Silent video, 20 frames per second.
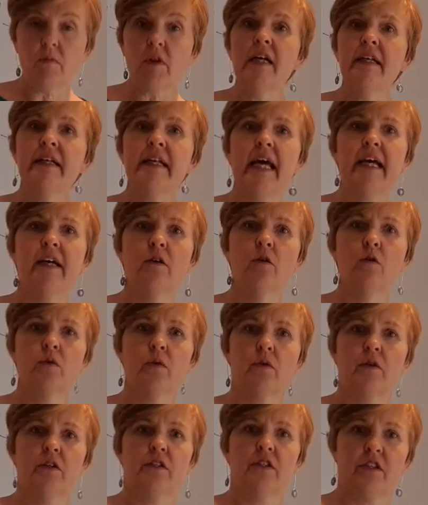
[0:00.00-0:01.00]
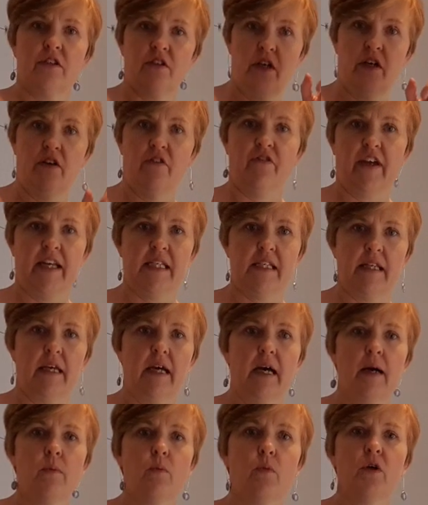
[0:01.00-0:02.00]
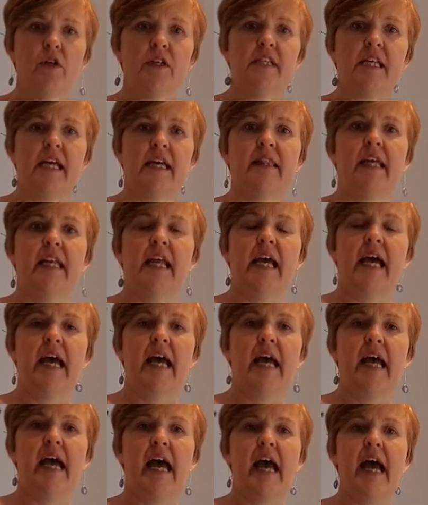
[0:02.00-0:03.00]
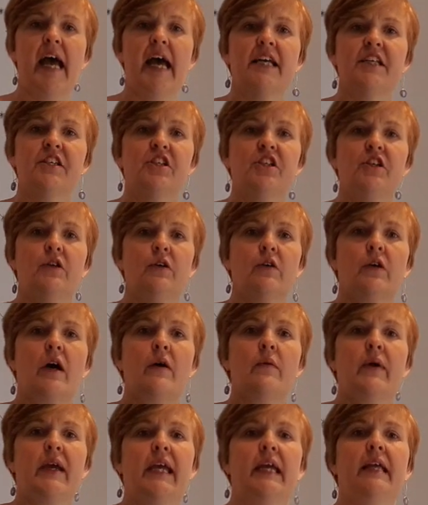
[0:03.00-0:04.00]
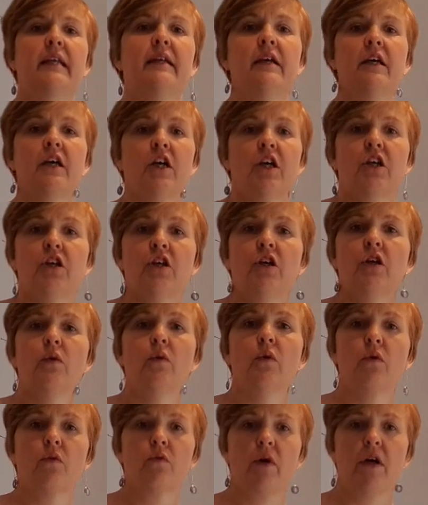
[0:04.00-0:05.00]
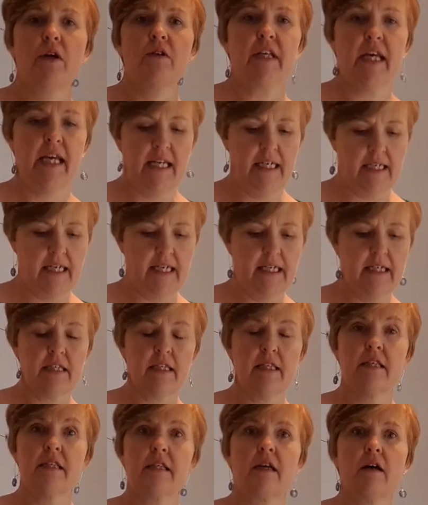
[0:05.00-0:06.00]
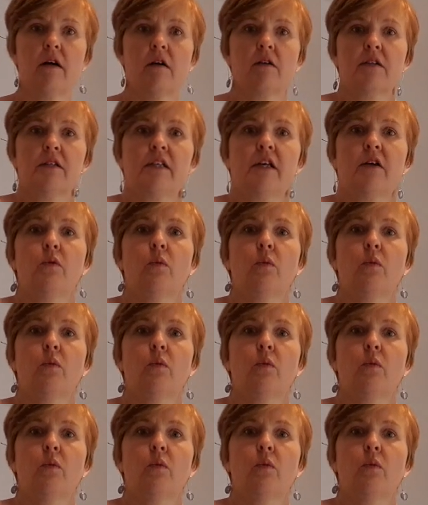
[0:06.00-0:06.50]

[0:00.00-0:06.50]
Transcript: nails facing upwards, and then as you go in, you rotate into the scar. So